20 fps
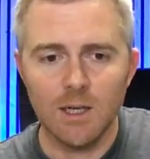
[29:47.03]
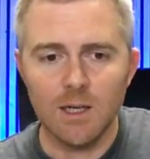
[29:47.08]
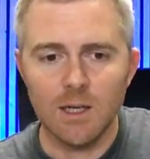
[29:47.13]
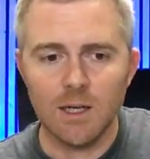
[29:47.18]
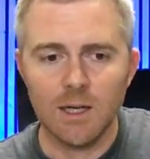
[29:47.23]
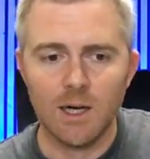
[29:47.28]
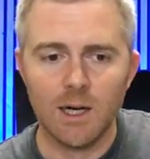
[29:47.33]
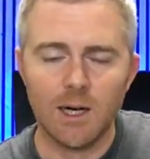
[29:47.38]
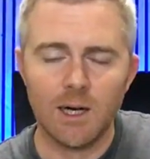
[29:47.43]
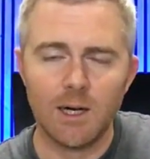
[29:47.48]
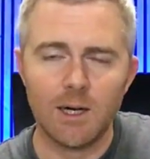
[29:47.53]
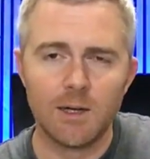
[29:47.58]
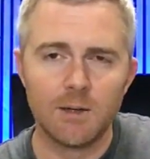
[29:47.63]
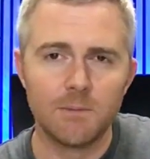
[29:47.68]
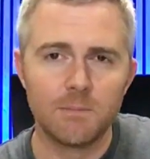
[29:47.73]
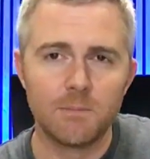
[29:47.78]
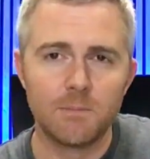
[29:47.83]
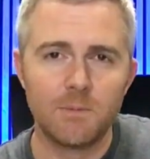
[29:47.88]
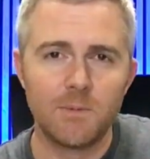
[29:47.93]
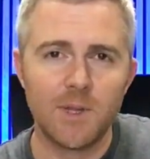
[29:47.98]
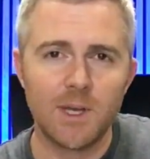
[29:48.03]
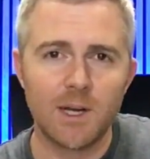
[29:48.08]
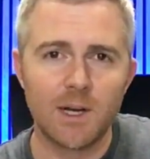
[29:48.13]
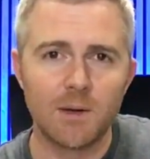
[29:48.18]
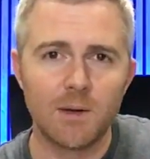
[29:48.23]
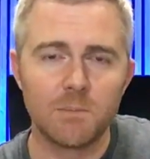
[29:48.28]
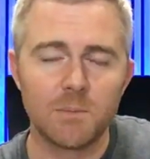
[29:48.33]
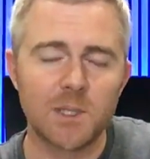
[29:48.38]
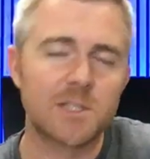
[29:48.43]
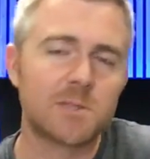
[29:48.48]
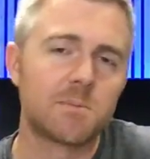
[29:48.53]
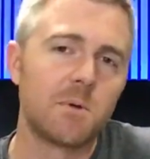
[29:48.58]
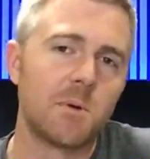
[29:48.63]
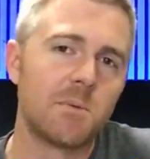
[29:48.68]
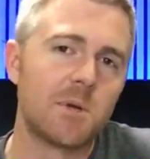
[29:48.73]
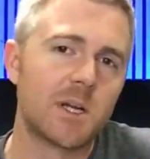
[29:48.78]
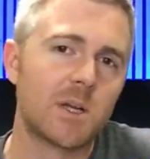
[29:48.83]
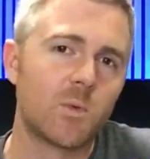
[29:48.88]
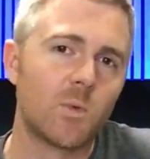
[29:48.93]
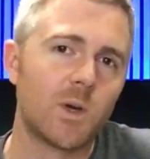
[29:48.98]
uh, that I'm
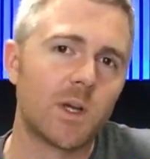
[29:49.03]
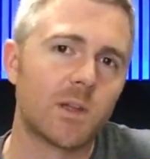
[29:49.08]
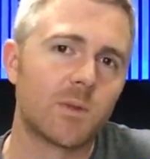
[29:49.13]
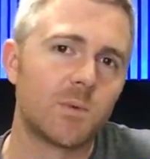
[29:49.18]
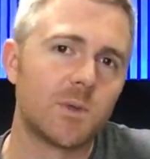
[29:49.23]
experimenting with,